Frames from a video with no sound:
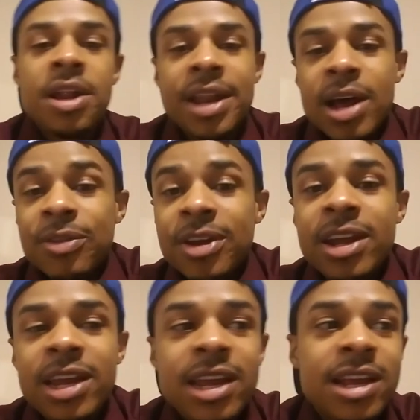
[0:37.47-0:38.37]
Now, there
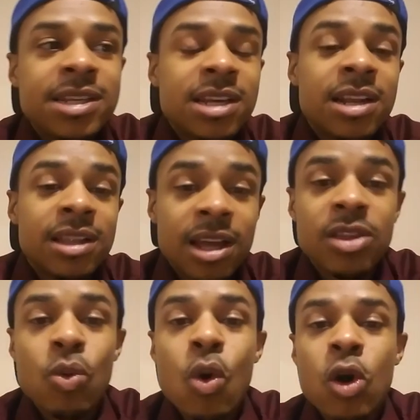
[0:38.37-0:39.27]
is
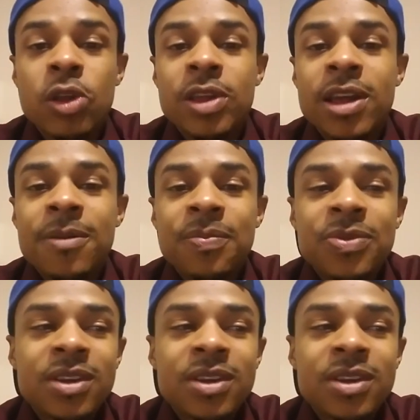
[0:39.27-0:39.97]
another water that